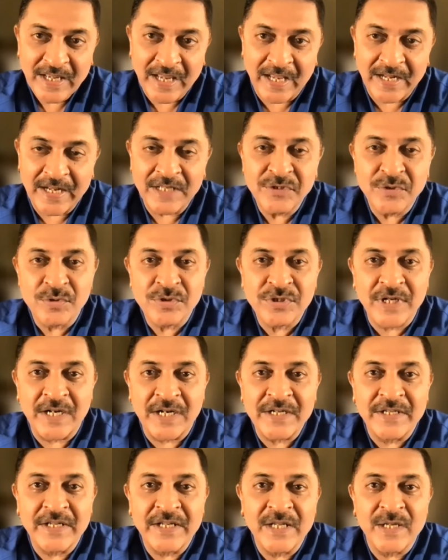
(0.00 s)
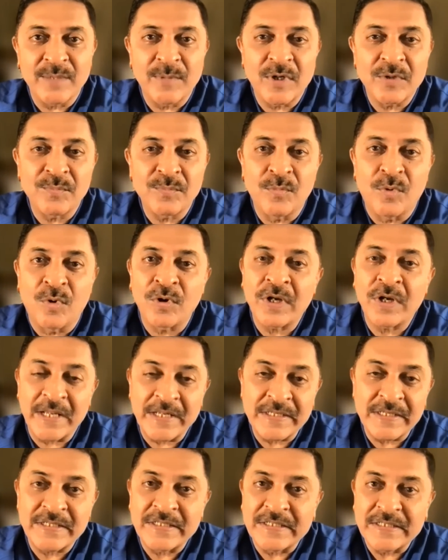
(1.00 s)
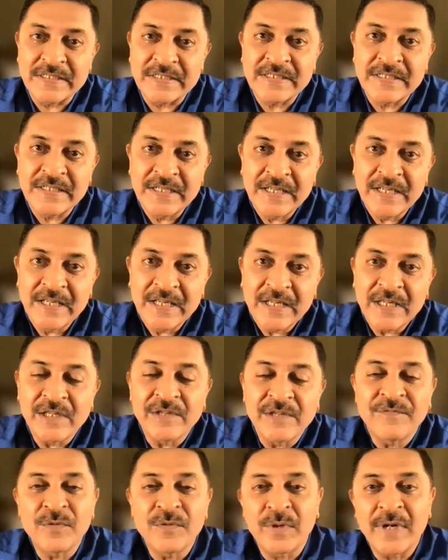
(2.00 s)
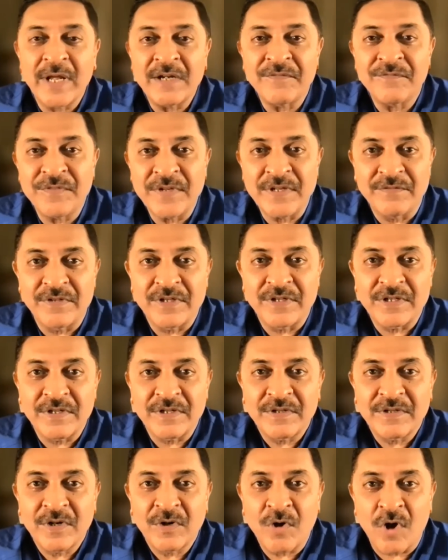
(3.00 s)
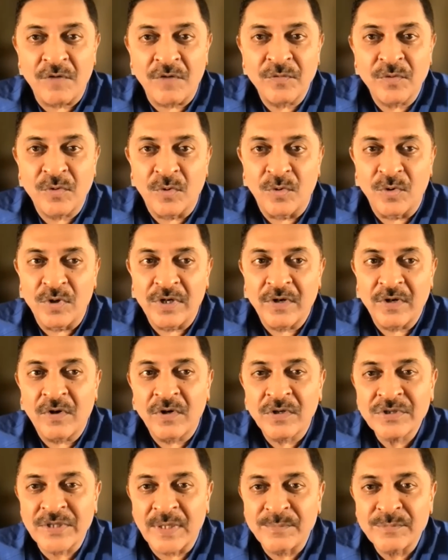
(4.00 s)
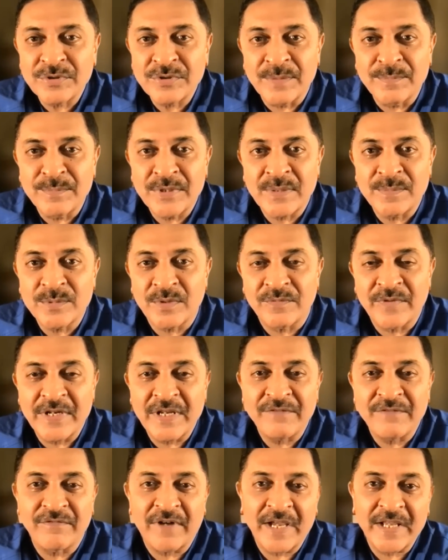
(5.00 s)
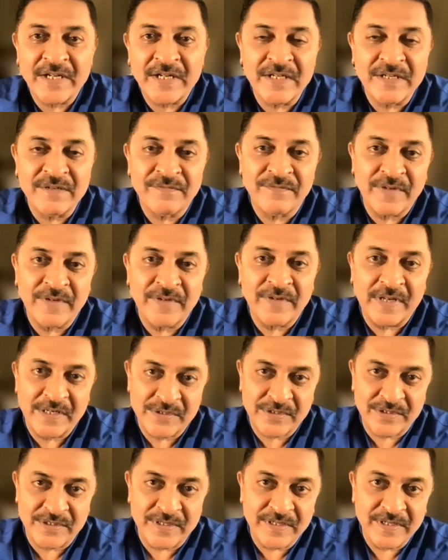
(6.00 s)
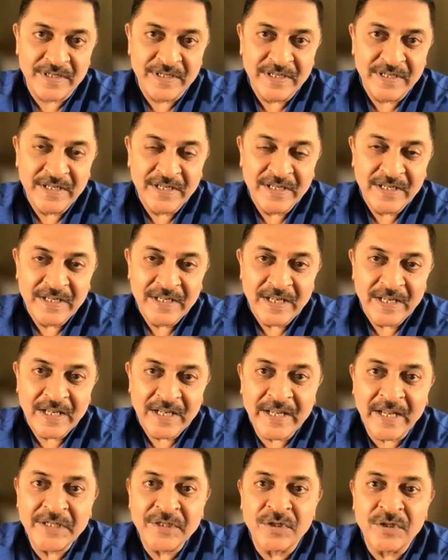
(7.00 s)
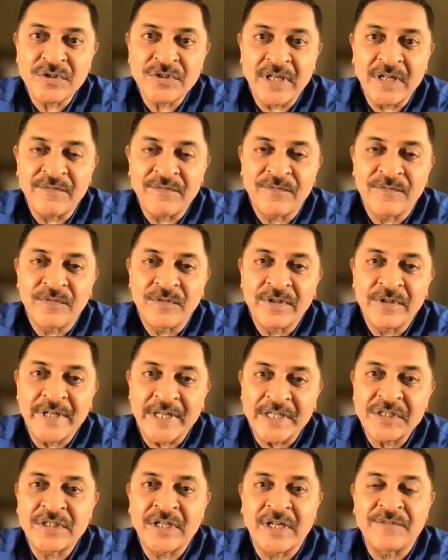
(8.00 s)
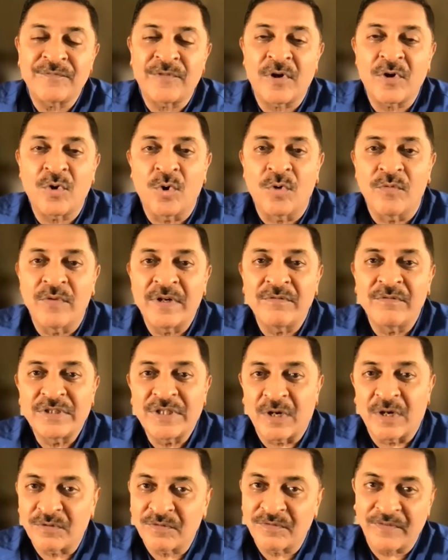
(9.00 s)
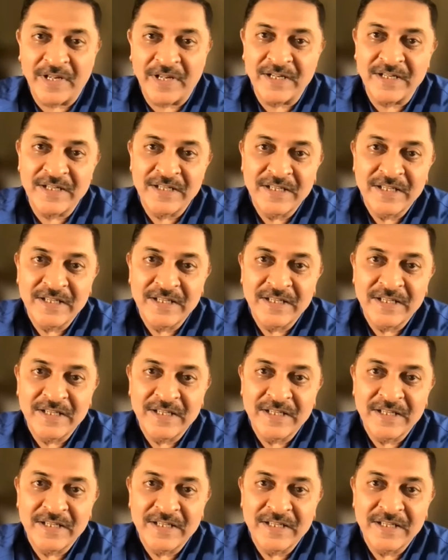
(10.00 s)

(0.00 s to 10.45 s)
and as you start hearing about more cases, if you get fever, cough, cold, or some symptoms of any viral infection, get yourself tested for COVID without fail.